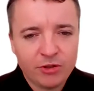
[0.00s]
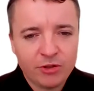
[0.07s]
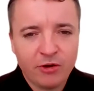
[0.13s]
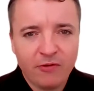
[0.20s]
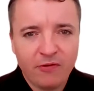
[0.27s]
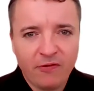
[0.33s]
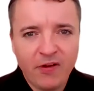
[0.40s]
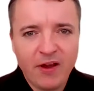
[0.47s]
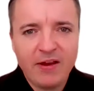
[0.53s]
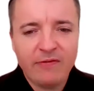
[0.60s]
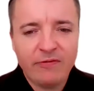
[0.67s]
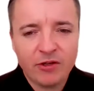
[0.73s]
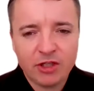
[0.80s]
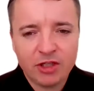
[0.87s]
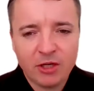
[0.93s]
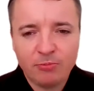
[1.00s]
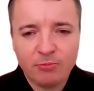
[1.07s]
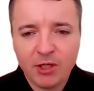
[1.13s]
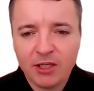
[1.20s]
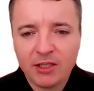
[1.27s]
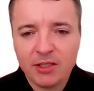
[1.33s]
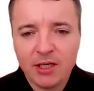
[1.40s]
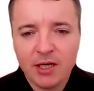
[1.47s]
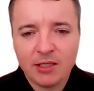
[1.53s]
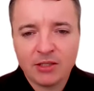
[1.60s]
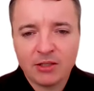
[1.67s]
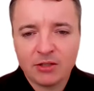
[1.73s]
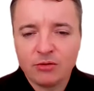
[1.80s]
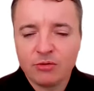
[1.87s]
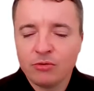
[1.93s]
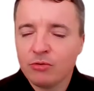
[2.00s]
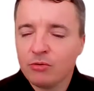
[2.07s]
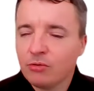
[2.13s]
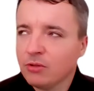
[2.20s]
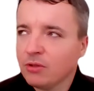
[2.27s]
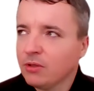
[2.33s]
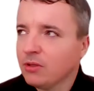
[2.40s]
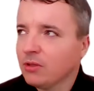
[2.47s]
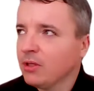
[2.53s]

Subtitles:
your favorite subject at school?